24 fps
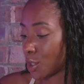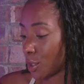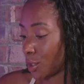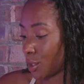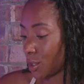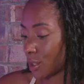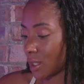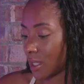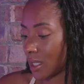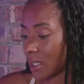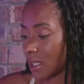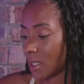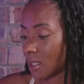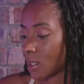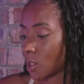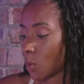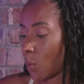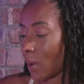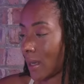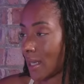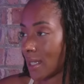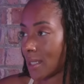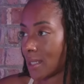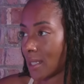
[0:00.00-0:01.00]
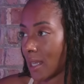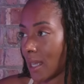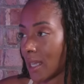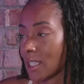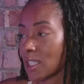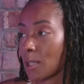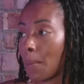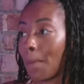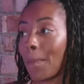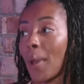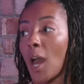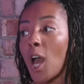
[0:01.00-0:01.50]
Jordan,
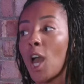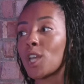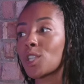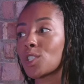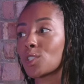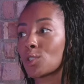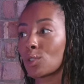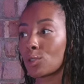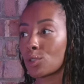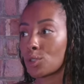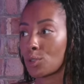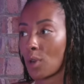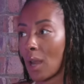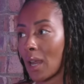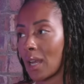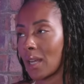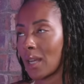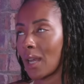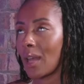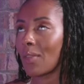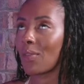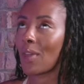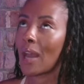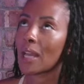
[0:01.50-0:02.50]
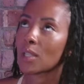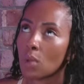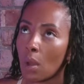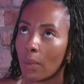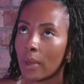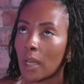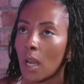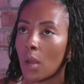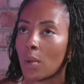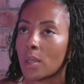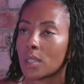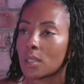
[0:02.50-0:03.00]
26, personal trainer. That's why
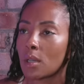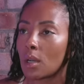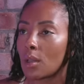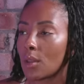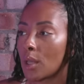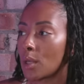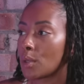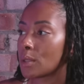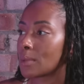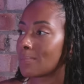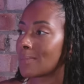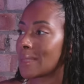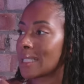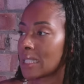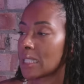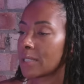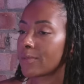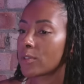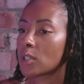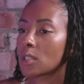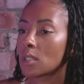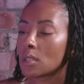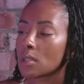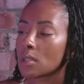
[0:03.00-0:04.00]
we know he's got those massive